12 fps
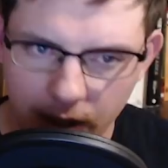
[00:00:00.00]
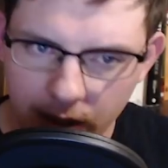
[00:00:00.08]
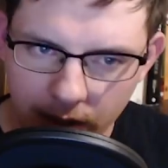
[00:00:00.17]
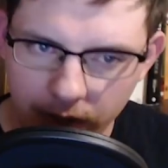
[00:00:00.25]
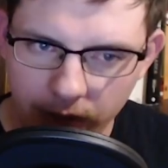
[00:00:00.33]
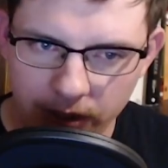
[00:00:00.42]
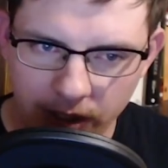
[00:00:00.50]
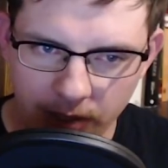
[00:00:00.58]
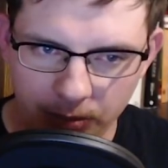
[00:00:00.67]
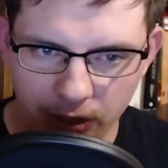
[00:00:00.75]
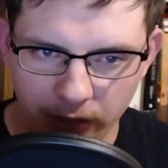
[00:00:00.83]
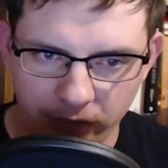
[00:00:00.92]
The first time I
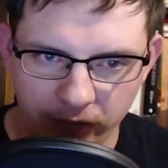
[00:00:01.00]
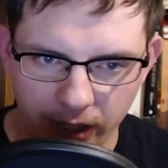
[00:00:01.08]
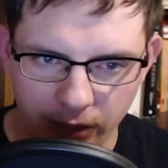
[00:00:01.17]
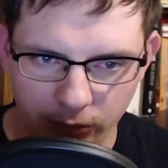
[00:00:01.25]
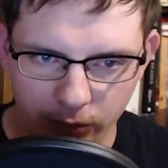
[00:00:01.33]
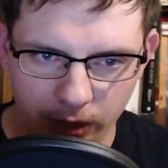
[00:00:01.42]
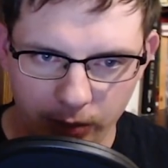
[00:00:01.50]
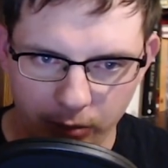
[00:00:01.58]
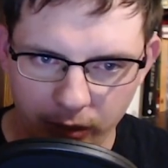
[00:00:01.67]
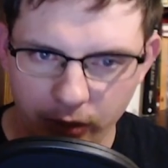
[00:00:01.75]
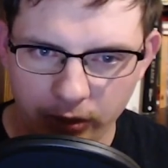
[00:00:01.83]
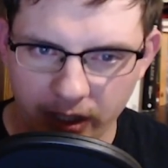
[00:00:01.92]
could find where
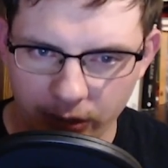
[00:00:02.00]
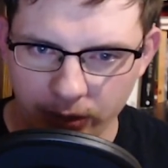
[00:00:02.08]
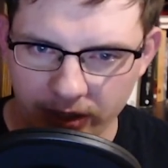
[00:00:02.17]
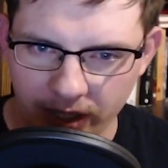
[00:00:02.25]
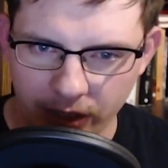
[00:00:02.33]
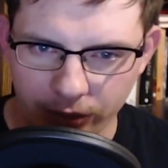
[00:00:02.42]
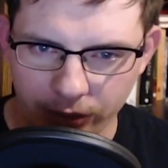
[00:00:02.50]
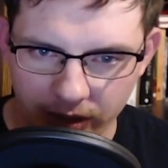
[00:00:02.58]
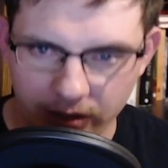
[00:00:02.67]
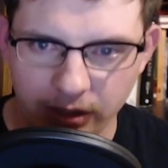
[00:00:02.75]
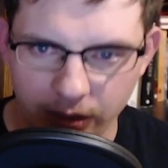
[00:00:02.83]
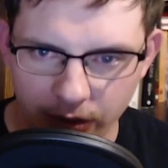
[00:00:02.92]
protest was actually
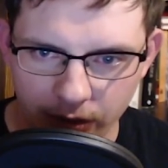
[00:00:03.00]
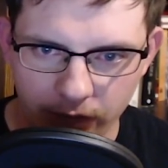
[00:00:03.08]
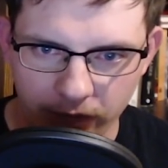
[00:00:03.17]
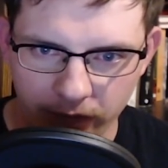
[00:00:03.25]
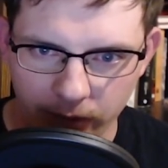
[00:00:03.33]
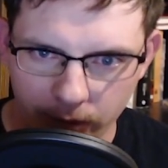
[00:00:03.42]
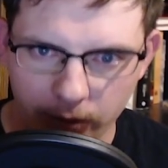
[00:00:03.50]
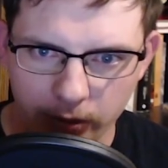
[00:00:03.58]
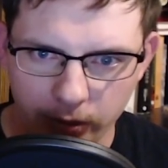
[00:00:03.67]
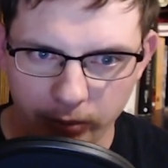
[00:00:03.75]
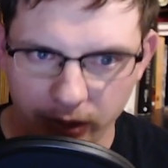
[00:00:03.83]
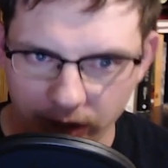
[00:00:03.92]
considered for
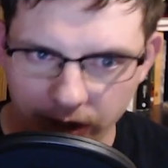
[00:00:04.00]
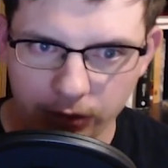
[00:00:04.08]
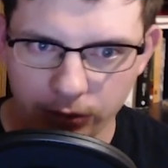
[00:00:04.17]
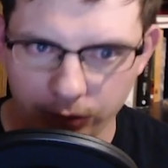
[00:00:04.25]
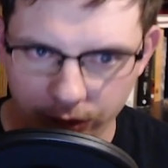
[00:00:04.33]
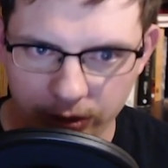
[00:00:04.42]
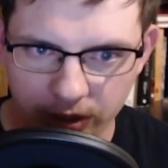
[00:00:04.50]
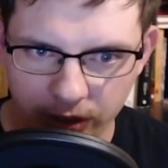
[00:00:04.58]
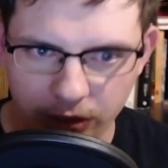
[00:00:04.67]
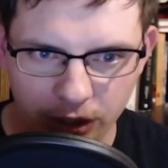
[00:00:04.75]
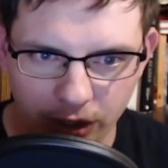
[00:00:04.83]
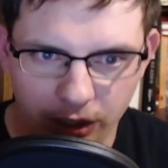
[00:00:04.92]
political usage
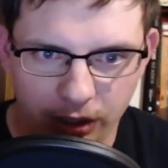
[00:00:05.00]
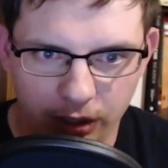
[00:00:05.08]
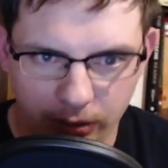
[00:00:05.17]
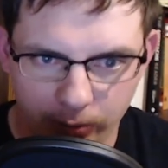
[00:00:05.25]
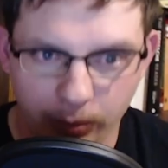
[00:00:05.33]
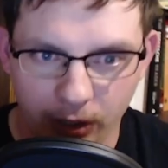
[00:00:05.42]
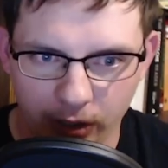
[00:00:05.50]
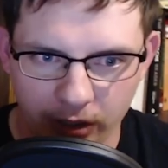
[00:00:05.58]
in American